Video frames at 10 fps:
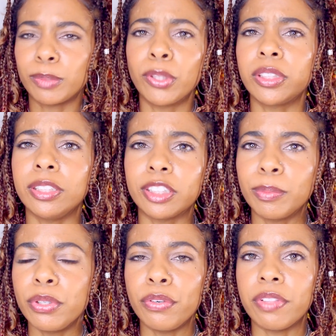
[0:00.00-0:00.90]
mostly
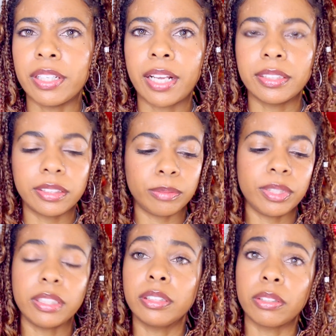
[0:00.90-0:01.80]
smooth and nice to
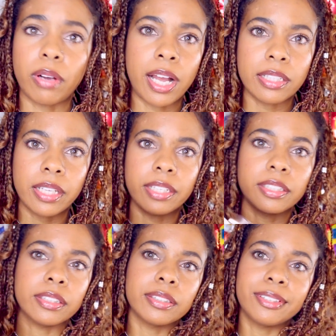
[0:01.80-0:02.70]
me, so I like
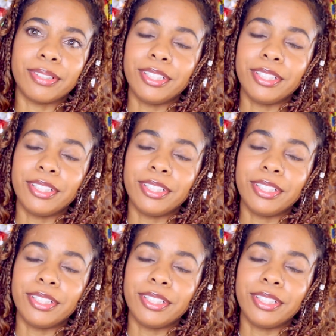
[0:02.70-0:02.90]
it. So